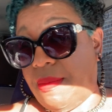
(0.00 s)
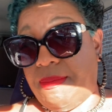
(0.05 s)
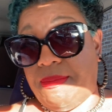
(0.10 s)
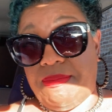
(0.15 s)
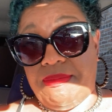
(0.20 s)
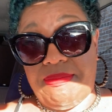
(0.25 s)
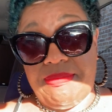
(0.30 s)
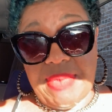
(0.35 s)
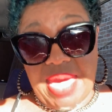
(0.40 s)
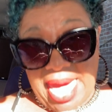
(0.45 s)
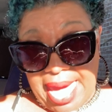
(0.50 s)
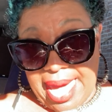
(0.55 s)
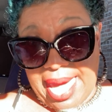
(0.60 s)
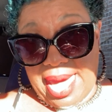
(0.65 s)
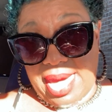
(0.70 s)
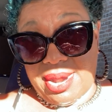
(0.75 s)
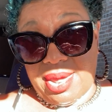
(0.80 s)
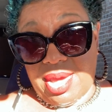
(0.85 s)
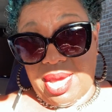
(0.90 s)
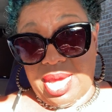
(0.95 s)

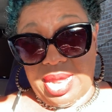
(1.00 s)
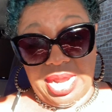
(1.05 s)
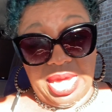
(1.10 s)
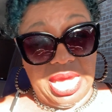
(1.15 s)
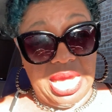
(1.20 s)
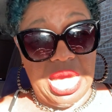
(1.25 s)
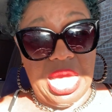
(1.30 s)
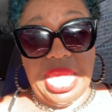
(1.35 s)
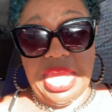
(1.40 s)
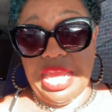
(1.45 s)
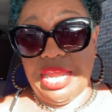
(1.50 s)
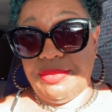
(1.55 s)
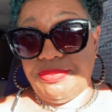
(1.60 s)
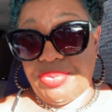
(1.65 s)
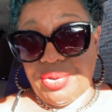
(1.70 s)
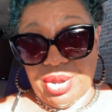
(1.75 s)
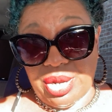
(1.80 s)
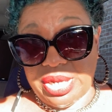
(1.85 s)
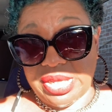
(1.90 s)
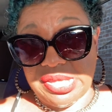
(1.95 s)
mine, honey, in
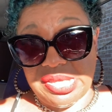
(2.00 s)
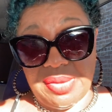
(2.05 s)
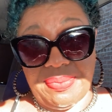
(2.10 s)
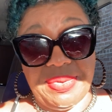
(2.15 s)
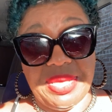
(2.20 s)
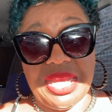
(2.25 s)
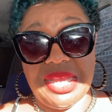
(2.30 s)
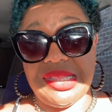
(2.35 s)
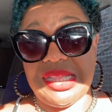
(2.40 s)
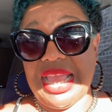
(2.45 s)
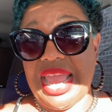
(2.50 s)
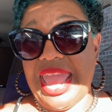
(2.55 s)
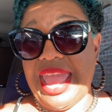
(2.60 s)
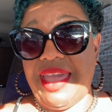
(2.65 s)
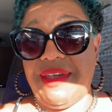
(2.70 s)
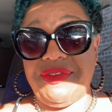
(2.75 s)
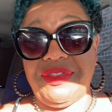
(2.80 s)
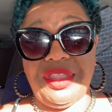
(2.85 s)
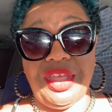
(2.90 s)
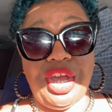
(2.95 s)
Burlington because they
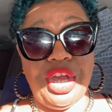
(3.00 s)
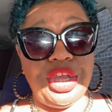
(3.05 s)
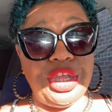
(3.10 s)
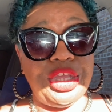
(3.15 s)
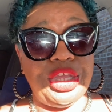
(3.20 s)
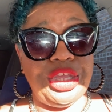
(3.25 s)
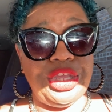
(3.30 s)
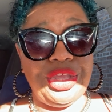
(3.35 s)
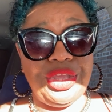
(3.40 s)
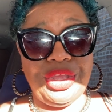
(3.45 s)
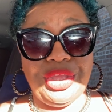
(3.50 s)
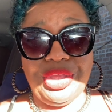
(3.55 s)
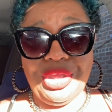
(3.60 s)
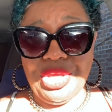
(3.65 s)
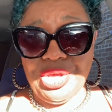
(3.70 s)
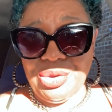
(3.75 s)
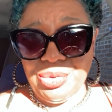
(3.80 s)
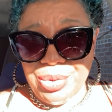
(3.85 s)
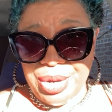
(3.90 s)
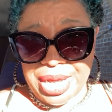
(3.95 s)
have the
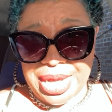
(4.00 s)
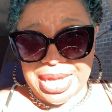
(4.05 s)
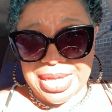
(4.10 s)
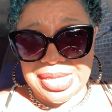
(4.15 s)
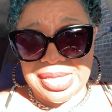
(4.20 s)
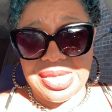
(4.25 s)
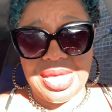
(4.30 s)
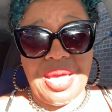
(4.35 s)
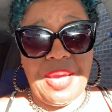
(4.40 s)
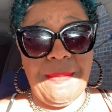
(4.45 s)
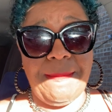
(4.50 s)
cutest